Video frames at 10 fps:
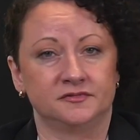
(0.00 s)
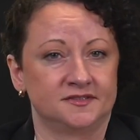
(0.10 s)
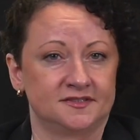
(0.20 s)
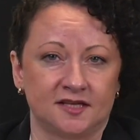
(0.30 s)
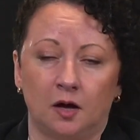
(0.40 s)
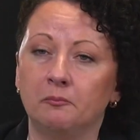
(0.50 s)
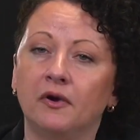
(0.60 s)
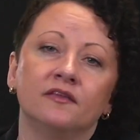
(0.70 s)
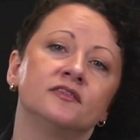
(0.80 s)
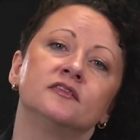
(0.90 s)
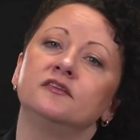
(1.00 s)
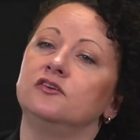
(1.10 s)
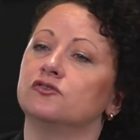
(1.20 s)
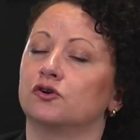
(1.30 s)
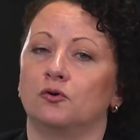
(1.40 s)
some month
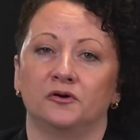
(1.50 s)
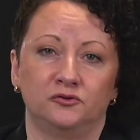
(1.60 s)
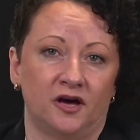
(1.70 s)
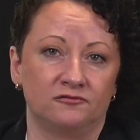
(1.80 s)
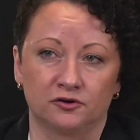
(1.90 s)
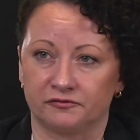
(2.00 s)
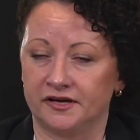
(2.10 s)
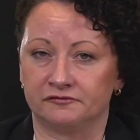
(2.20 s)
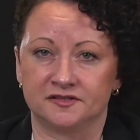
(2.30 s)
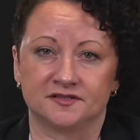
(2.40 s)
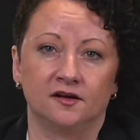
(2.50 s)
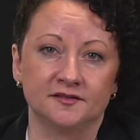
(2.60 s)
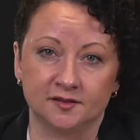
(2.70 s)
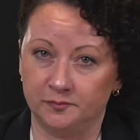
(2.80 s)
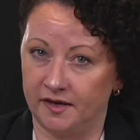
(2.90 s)
you're going to have great results
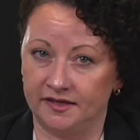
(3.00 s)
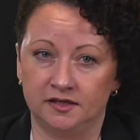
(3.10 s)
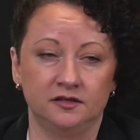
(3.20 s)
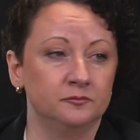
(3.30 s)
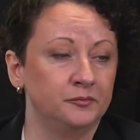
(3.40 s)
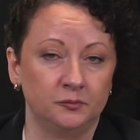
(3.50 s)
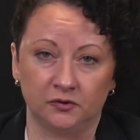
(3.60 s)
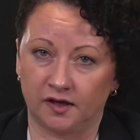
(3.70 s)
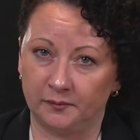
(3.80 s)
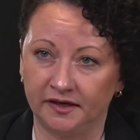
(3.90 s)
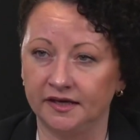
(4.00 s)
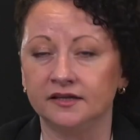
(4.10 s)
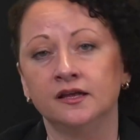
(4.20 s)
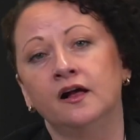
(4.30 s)
and many people coming in,